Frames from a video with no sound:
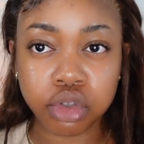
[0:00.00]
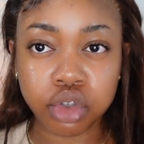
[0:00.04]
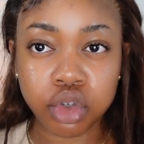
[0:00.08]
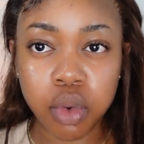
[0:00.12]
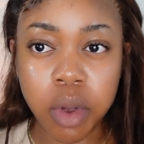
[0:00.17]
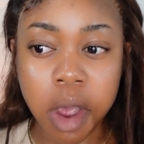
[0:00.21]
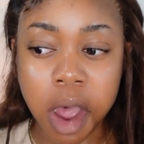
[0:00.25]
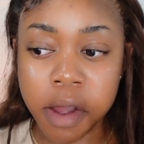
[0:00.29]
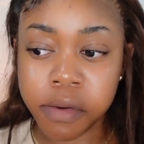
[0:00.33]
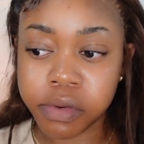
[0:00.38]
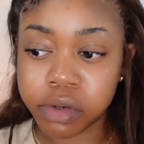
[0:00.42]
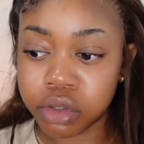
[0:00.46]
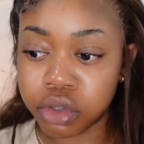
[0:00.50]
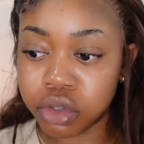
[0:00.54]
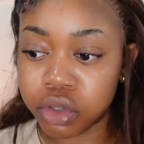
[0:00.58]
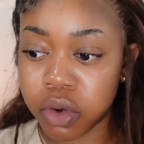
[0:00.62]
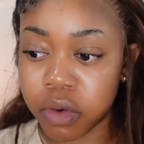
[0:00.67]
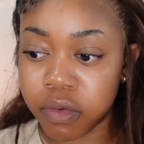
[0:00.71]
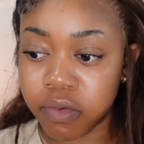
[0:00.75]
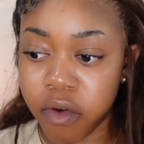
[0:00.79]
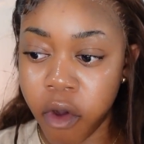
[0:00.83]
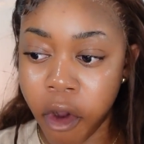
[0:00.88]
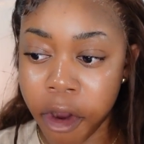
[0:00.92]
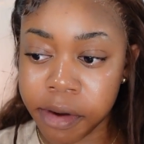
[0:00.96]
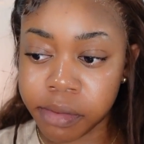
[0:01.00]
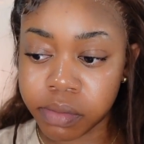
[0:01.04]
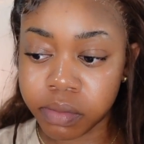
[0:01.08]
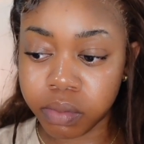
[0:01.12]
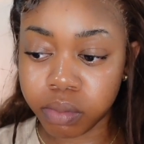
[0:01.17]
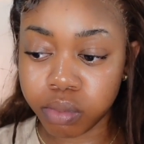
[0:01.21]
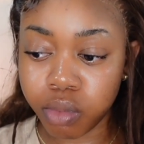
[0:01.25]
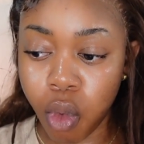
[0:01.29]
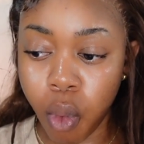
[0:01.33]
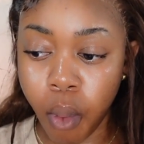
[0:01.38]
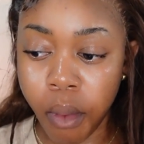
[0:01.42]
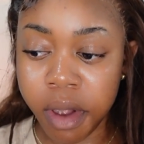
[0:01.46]
2 hours so far.
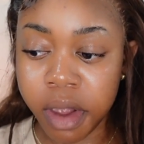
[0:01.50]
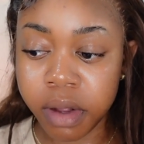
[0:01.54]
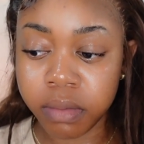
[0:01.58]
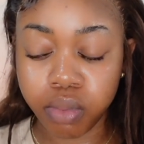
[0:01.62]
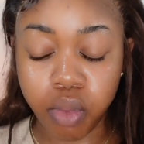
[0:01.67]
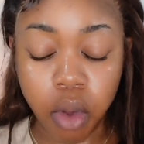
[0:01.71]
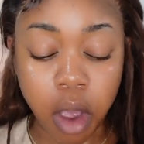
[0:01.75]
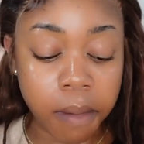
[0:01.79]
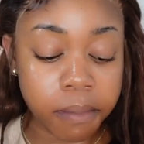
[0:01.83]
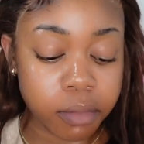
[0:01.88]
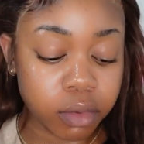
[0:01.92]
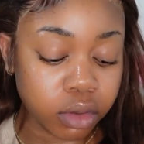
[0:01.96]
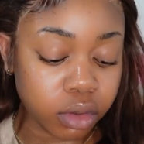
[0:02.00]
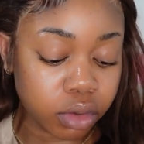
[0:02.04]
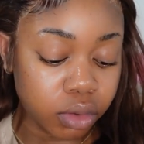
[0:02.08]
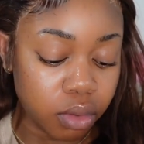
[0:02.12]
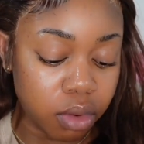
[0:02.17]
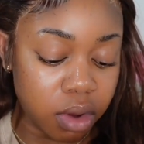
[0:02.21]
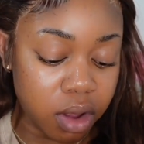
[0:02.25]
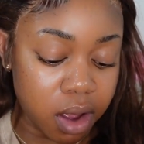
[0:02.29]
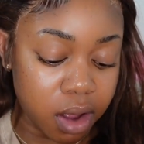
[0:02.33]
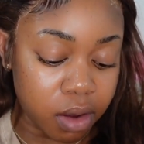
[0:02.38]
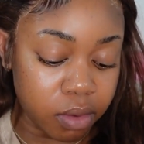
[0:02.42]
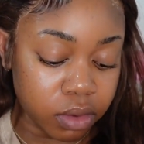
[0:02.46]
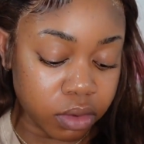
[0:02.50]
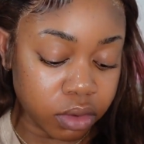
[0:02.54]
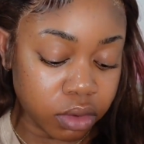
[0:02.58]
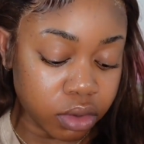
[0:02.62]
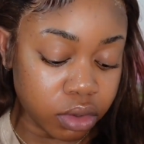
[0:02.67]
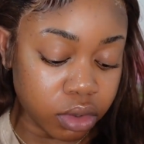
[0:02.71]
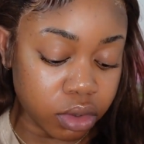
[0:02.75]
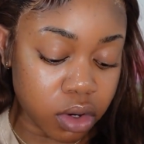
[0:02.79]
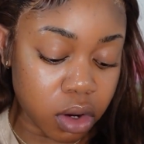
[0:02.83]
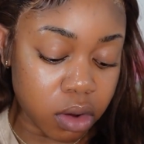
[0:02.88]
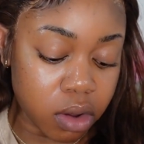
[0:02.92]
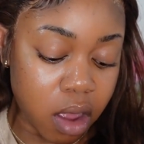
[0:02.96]
Wait, almost 3 hours,
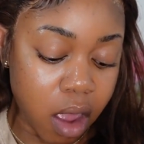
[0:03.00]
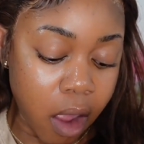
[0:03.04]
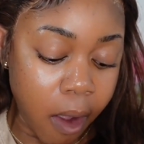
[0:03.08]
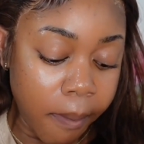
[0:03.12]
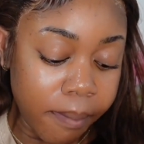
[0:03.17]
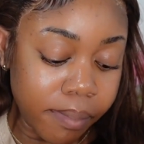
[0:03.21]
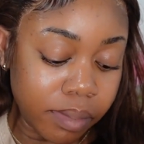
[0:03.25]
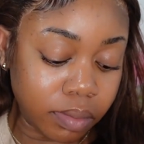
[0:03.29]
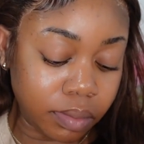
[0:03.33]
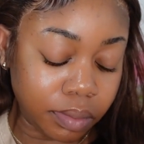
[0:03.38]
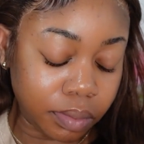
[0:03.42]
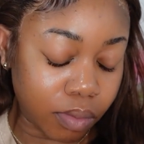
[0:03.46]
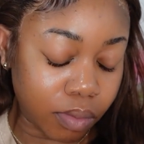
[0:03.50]
so yeah.